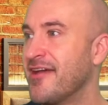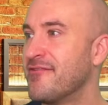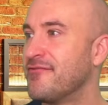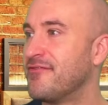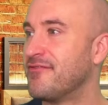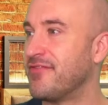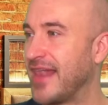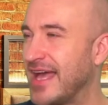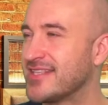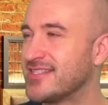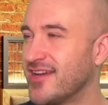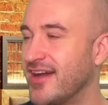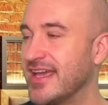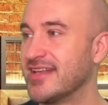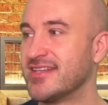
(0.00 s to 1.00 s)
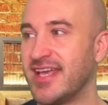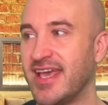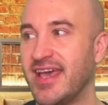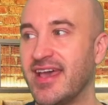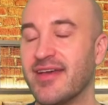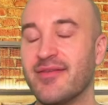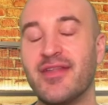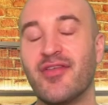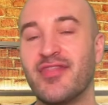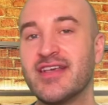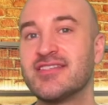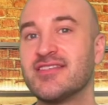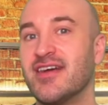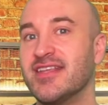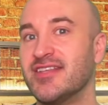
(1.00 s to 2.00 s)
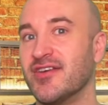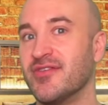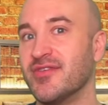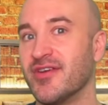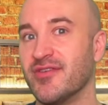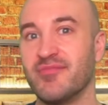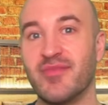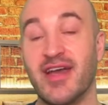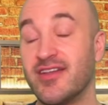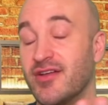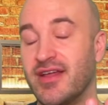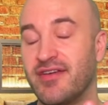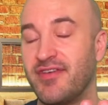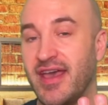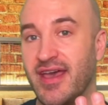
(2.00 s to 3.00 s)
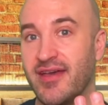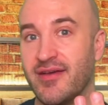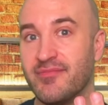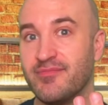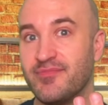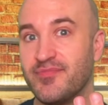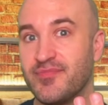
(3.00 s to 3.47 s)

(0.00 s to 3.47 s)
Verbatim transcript: flat-ironed hair. Now this, I don't know. I don't have hair.